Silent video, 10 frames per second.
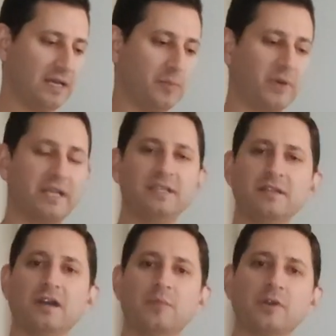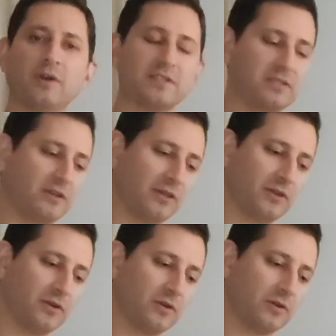Um, but I did come across
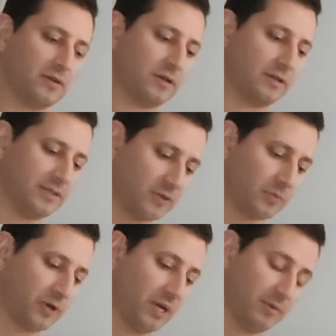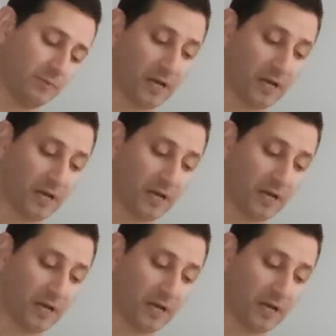another uh, little problem.